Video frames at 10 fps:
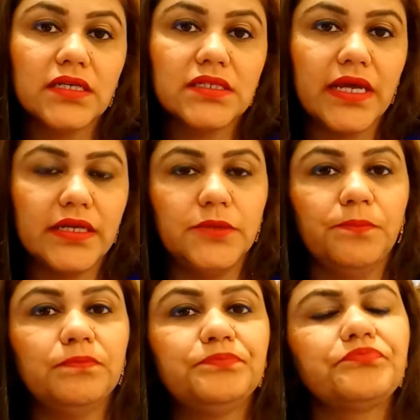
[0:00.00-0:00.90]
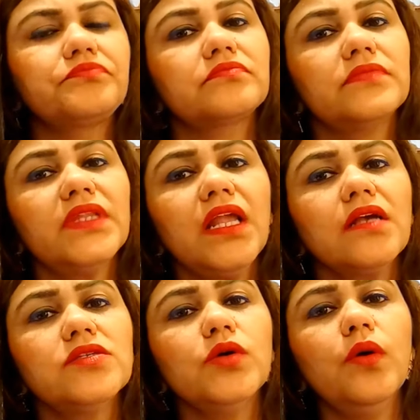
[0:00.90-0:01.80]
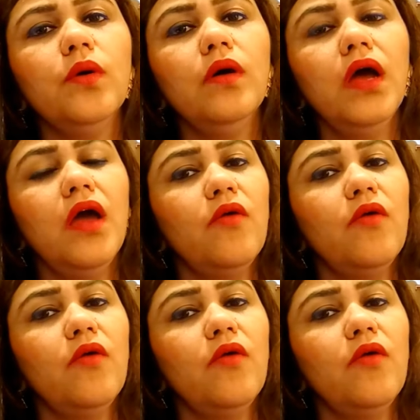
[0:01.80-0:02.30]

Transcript: set so